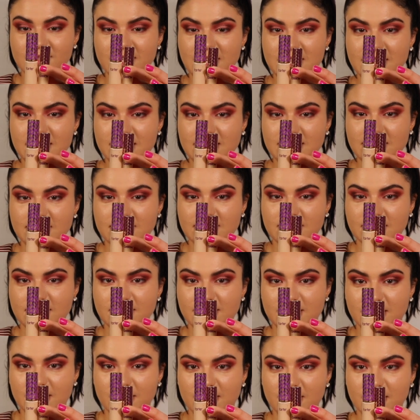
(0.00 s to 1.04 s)
And this is the
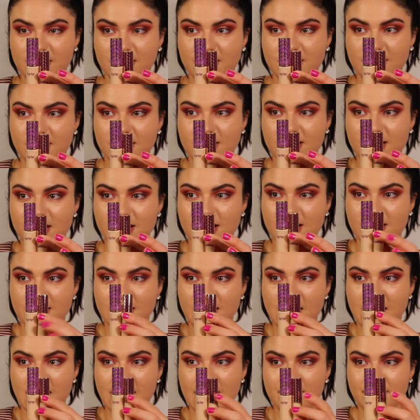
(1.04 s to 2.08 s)
concealer.
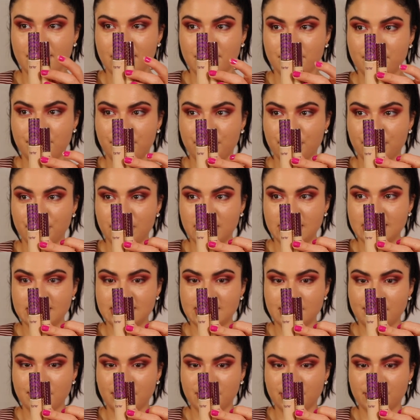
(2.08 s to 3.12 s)
I mean, pretty
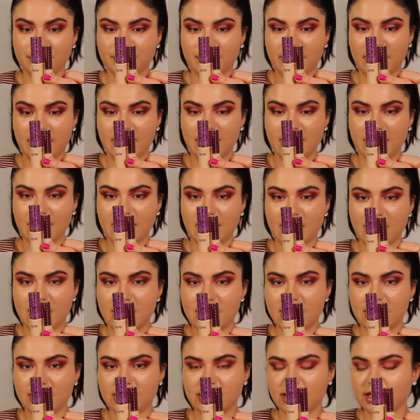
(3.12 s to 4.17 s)
similar, right?
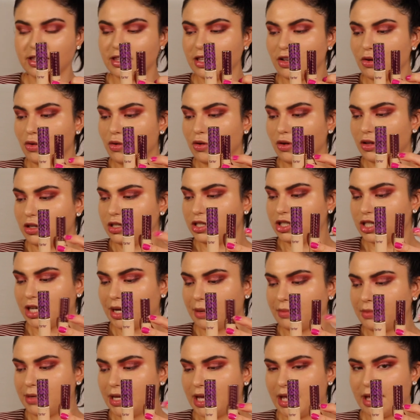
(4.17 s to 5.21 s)
And I think the old
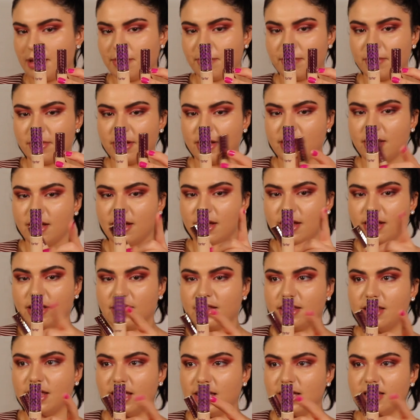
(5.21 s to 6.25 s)
Shape Tape,
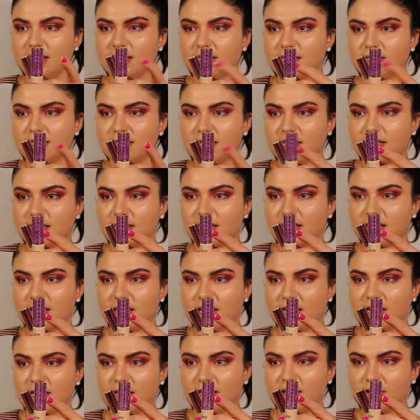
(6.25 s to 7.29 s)
this, like
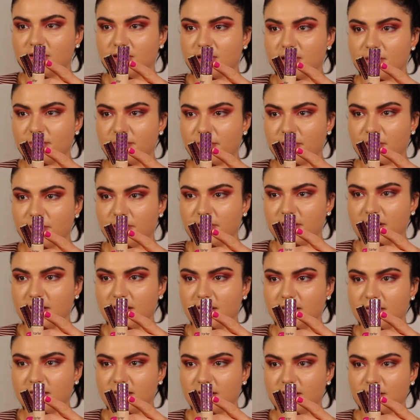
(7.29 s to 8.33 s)
the little component,
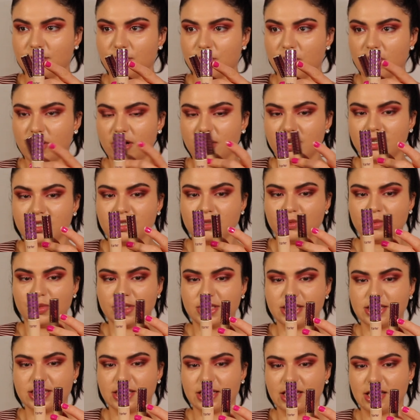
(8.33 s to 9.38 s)
like the wand,
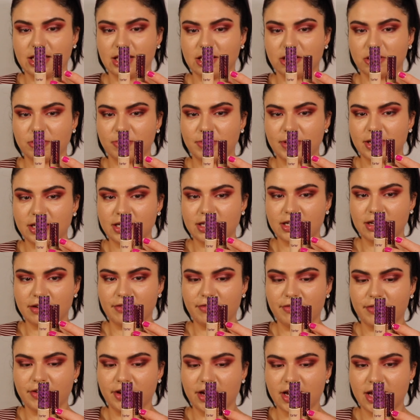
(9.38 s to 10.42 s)
was a little bit
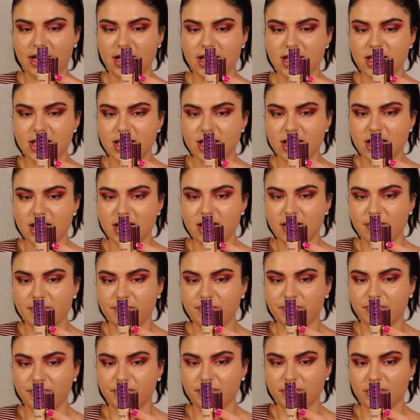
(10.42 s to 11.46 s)
different.
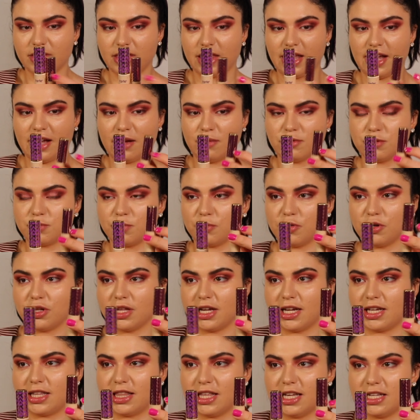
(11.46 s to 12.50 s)
Like, it was more
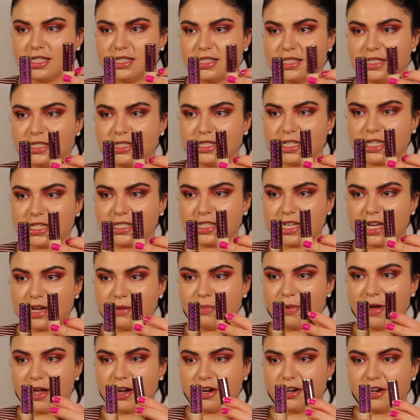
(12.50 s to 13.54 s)
like this
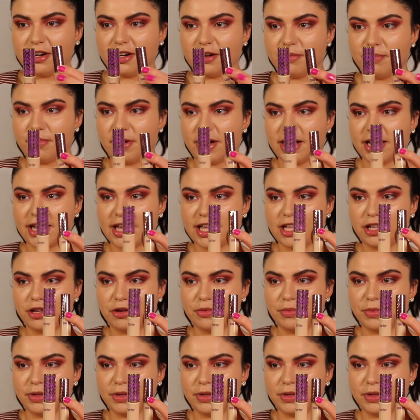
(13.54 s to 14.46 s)
zigzag pattern, but can you